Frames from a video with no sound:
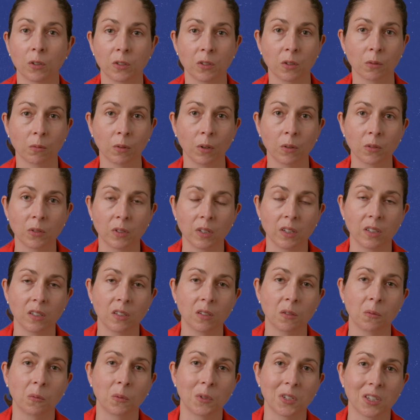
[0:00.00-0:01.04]
or
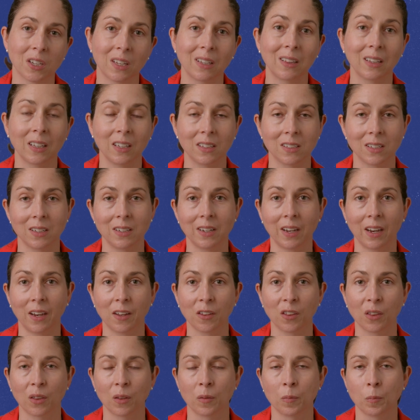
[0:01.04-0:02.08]
cirrhosis, which can lead to
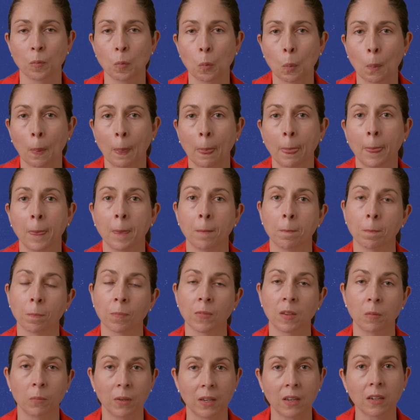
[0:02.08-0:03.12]
death.
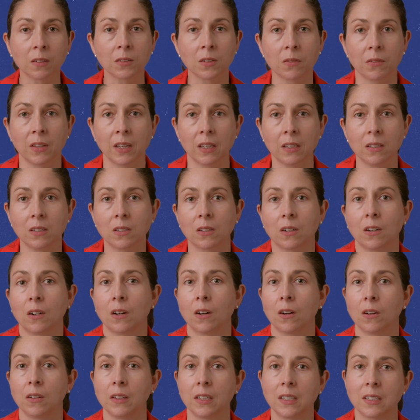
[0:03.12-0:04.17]
Because of this,
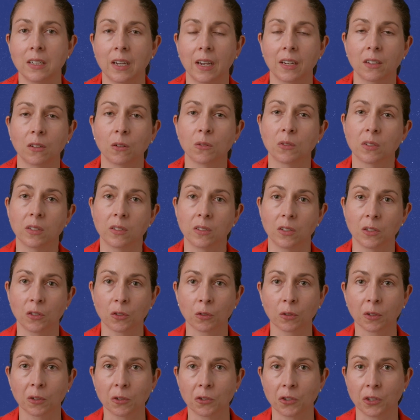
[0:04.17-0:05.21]
early diagnosis is
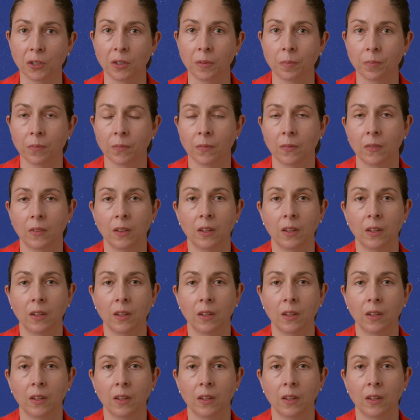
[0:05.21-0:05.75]
crucial.